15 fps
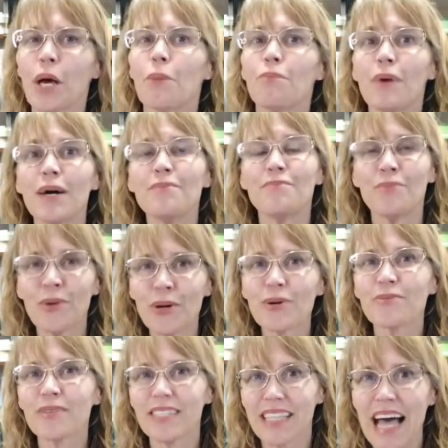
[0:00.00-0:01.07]
but more
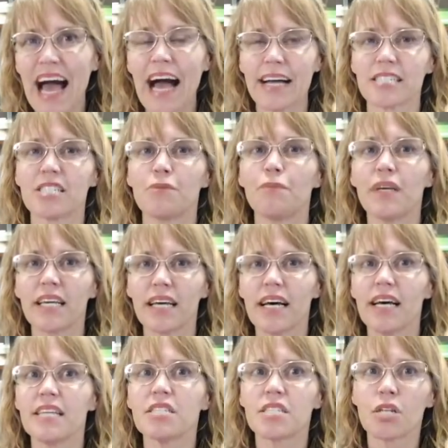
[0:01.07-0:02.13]
relaxed,
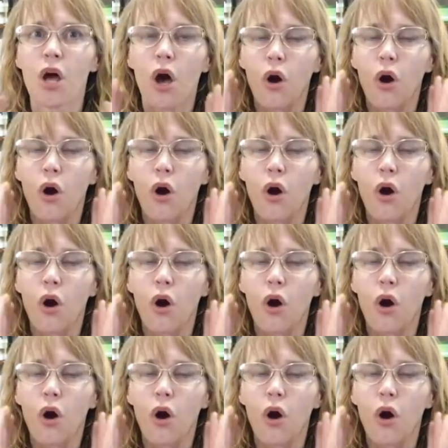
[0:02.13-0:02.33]
because